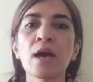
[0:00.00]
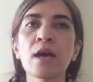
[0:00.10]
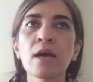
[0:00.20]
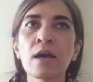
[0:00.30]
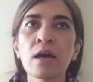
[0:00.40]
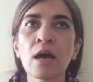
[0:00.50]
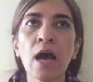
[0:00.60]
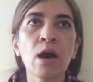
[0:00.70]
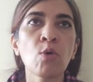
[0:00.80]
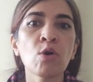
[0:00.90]

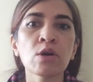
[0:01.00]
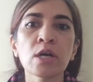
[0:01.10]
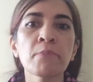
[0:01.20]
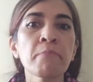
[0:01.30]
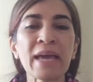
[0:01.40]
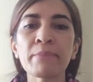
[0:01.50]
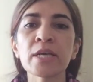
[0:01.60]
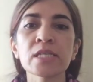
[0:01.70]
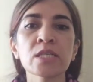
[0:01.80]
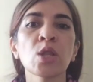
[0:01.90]
or
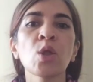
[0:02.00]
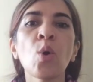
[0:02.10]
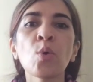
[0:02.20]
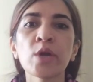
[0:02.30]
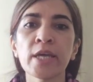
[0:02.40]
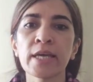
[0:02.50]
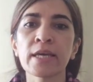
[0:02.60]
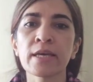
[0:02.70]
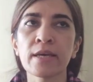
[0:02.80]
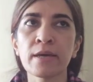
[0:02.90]
maybe
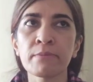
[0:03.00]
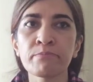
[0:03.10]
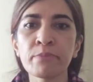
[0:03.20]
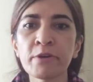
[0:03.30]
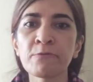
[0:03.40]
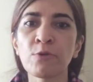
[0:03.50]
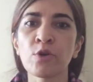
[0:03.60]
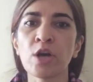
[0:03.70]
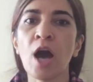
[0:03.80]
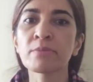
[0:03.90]
slowing
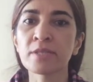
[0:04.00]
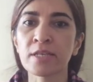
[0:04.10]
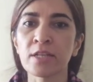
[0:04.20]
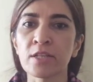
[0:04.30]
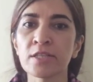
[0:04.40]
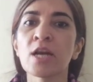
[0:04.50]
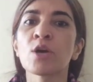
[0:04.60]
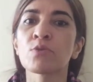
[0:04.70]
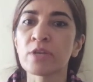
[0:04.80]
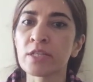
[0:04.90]
before obstacles
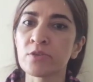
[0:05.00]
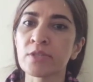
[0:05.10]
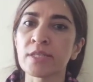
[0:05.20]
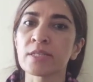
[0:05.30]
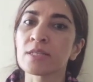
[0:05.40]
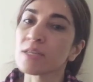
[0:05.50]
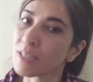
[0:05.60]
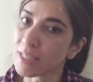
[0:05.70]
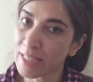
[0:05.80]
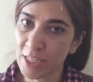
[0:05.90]
reduces
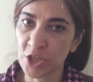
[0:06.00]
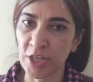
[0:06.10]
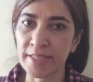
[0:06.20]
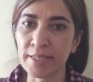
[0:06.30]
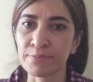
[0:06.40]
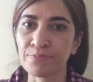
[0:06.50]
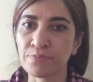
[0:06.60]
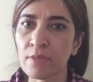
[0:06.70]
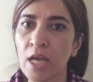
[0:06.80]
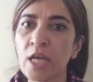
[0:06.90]
collisions.
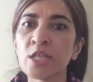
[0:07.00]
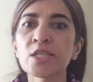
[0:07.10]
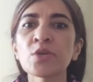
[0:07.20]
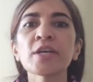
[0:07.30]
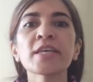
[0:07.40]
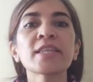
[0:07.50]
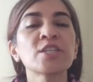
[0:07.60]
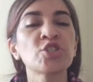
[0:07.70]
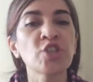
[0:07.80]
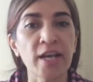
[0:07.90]
So it
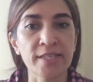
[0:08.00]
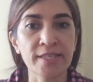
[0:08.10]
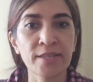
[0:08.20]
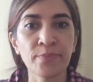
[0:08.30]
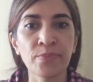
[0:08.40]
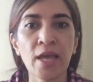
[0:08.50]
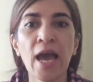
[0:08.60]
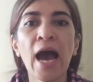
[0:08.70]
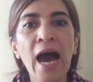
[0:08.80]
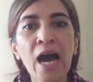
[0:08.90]
adjusts.
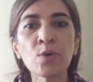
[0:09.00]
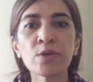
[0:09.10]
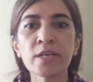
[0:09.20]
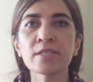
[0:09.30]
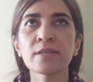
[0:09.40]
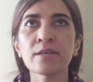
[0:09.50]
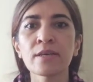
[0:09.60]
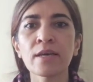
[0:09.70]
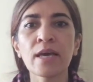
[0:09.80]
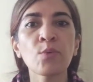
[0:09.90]
how it
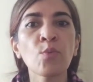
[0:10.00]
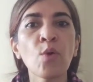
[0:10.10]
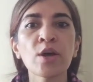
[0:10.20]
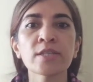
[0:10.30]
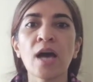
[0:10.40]
avoids